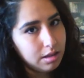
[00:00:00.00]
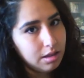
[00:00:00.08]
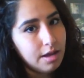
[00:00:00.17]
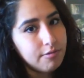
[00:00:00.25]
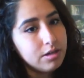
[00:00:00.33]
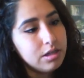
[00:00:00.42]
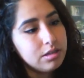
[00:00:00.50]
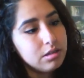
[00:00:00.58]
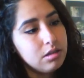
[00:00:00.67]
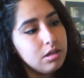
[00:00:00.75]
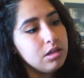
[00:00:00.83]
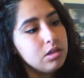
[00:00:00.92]
Left
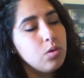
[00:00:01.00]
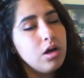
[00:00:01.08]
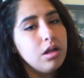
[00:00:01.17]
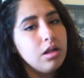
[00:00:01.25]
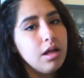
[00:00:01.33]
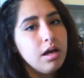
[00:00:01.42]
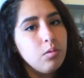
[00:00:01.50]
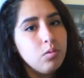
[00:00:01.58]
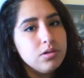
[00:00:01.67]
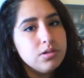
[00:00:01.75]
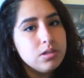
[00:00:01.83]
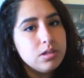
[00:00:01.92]
its seeds while I
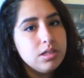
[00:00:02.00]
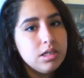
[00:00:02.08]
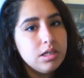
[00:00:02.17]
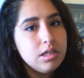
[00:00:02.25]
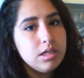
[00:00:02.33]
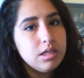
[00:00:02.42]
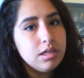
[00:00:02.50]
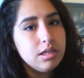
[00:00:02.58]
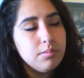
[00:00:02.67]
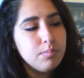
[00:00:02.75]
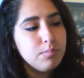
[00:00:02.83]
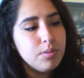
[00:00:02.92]
was
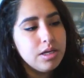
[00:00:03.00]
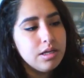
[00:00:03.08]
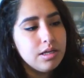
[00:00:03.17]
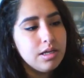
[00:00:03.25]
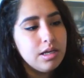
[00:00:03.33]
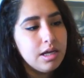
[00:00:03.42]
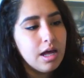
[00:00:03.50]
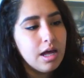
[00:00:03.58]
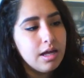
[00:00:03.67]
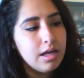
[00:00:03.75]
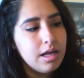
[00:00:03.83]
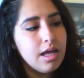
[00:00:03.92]
sleeping.
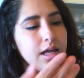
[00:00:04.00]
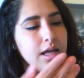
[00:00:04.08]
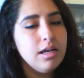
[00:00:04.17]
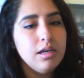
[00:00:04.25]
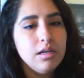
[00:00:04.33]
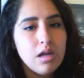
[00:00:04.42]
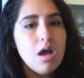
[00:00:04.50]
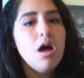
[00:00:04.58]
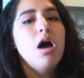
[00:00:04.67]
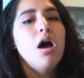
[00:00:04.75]
Again.